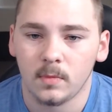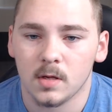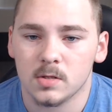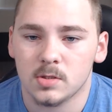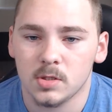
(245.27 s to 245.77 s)

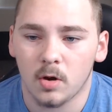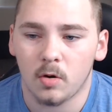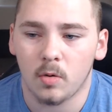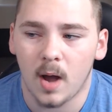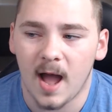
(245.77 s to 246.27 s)

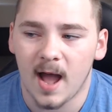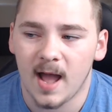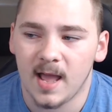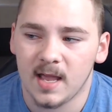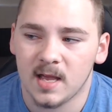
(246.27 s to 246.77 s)
so
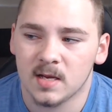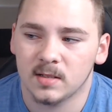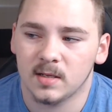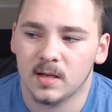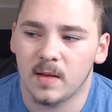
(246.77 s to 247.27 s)
I
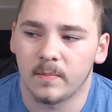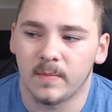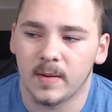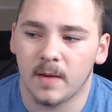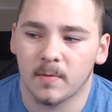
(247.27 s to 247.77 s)
am going to
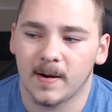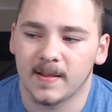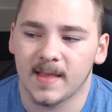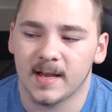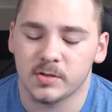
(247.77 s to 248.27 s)
be upgrading
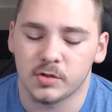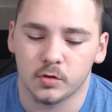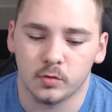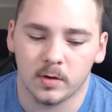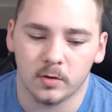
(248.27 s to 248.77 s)
that
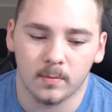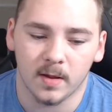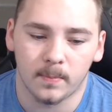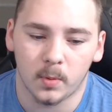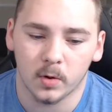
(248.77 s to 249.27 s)
to a new
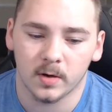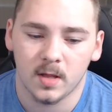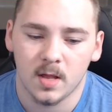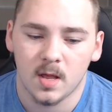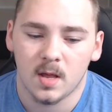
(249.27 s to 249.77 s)
motherboard,
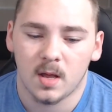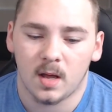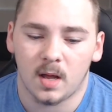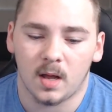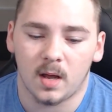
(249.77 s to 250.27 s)

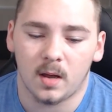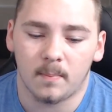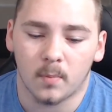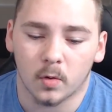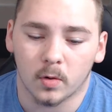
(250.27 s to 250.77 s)

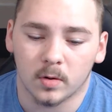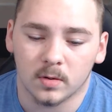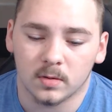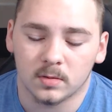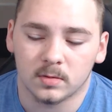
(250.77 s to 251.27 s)
more
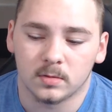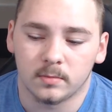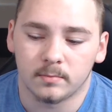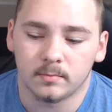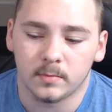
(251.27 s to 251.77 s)

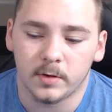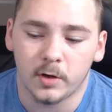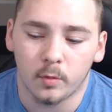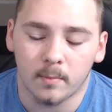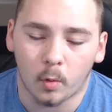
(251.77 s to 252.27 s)

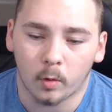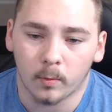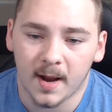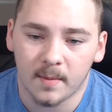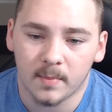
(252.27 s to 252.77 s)
new and more
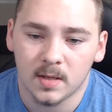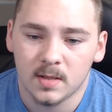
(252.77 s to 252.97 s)
RAM,